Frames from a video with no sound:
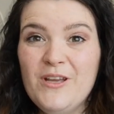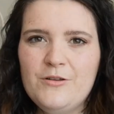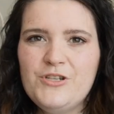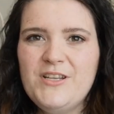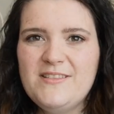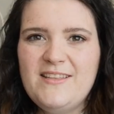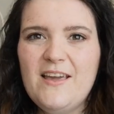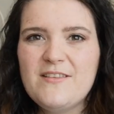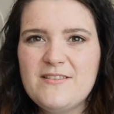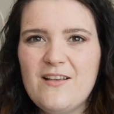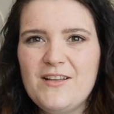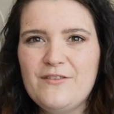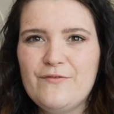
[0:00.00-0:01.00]
She is the other
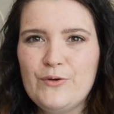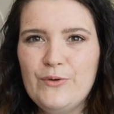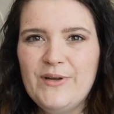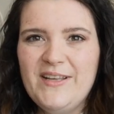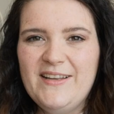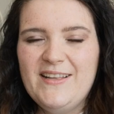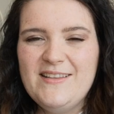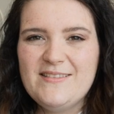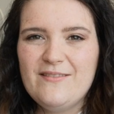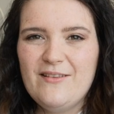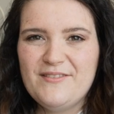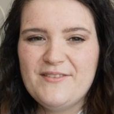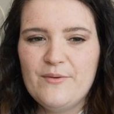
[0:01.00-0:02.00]
side of the coin in
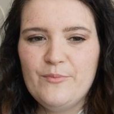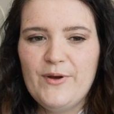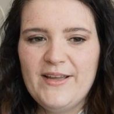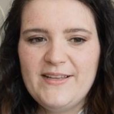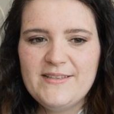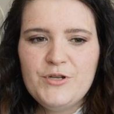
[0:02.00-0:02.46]
some way,